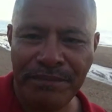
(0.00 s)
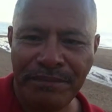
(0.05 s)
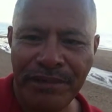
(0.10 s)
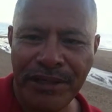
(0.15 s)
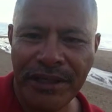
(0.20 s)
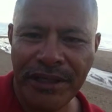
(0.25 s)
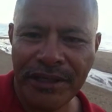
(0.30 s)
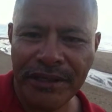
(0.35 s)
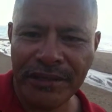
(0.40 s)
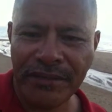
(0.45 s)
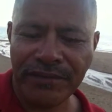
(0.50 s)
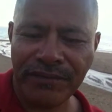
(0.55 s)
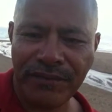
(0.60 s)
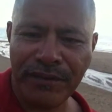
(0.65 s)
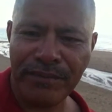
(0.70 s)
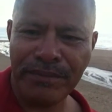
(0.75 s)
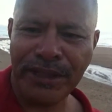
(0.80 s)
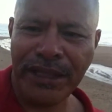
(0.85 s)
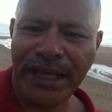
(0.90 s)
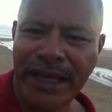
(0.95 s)
peers or
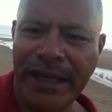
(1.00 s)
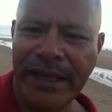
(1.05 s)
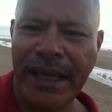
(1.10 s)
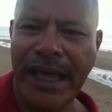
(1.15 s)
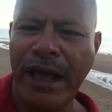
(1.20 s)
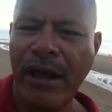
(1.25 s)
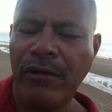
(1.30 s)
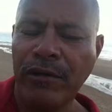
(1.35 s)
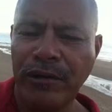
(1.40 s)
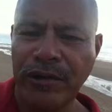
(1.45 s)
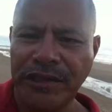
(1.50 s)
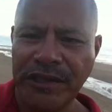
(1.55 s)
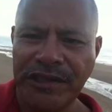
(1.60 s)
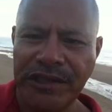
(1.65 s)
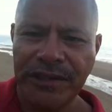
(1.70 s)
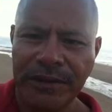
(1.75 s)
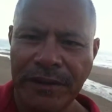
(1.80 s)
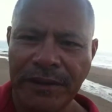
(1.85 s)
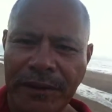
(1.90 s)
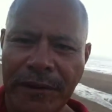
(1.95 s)
from their
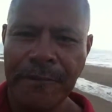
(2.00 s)
elders.